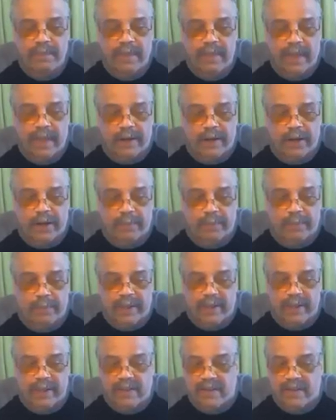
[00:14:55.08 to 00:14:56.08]
in your
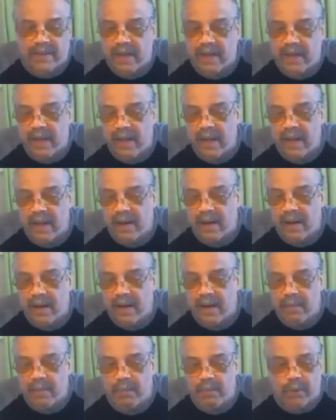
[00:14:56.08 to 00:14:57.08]
business.
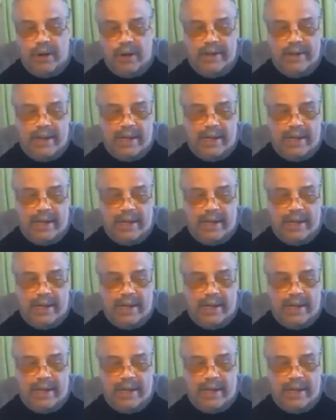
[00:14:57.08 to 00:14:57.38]
Bring